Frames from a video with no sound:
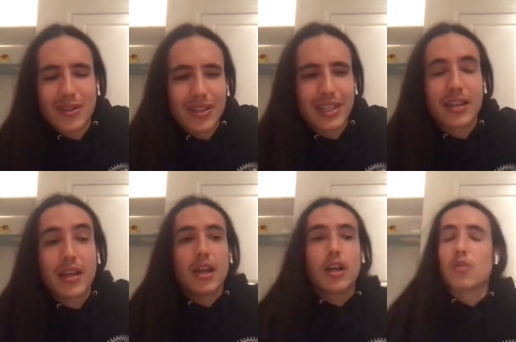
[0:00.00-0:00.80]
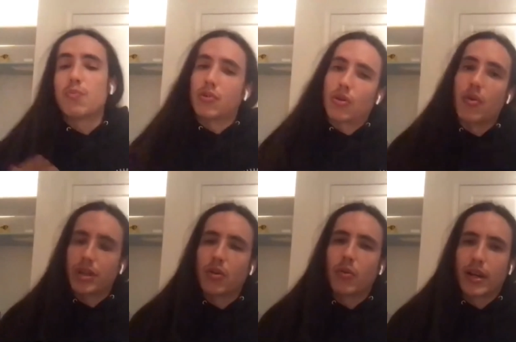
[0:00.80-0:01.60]
So I think
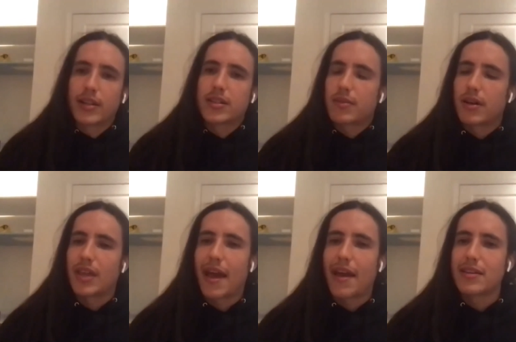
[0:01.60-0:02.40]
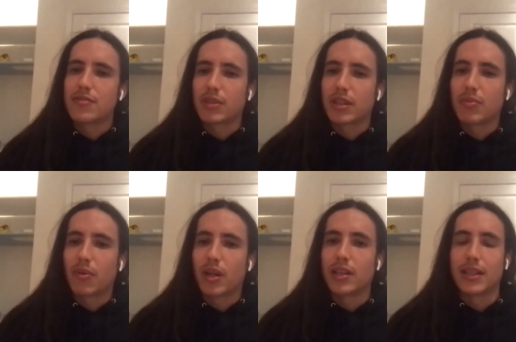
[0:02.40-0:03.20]
growing your awareness around that is really
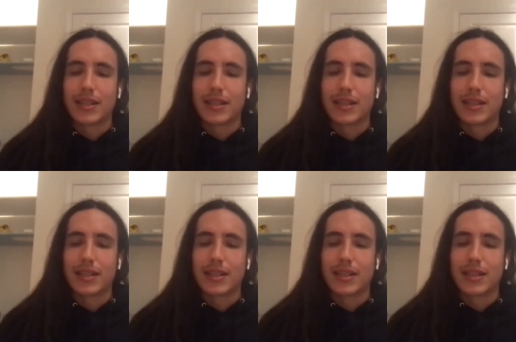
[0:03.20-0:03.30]
important.